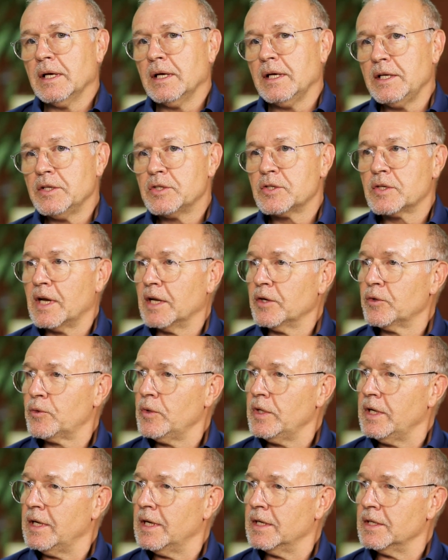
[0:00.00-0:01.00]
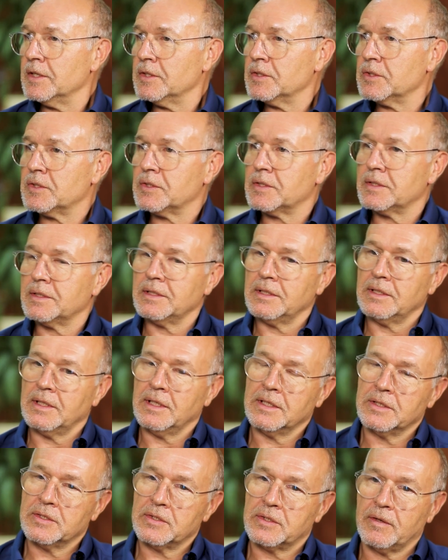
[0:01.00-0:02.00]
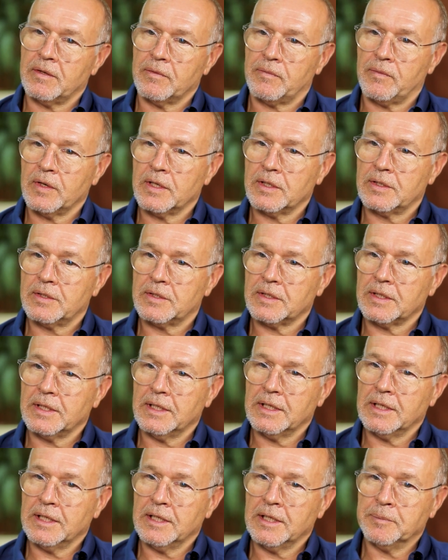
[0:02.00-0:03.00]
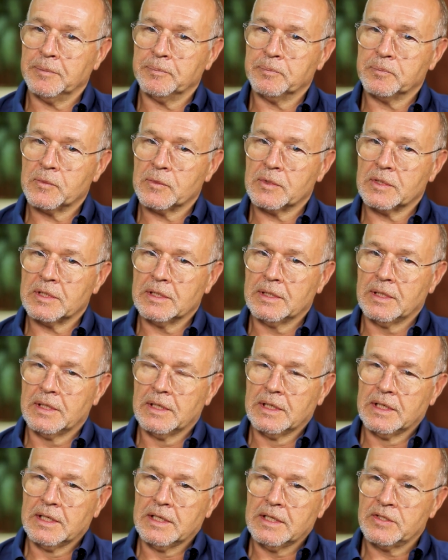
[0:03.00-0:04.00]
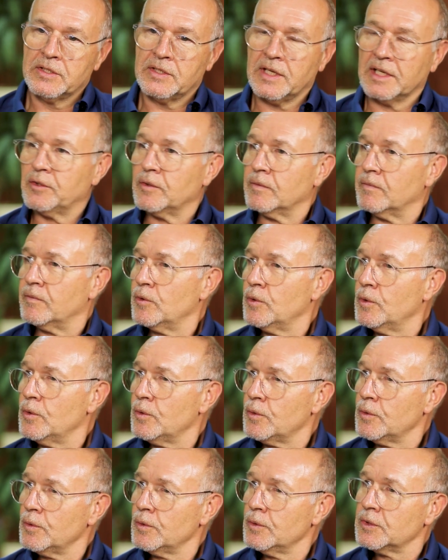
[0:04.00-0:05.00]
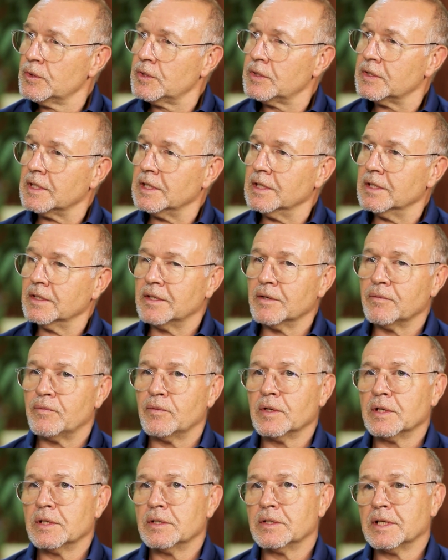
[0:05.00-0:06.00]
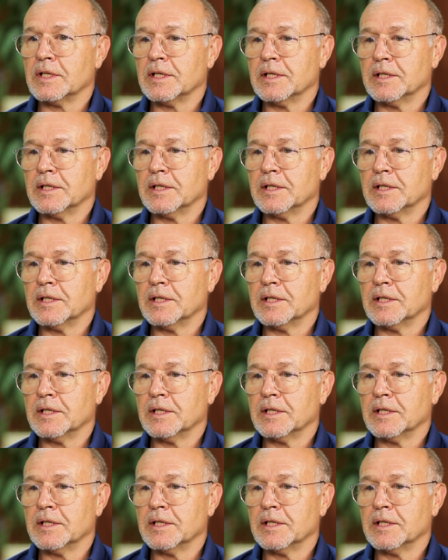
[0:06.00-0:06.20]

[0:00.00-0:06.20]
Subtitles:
Each country has different set of rules, different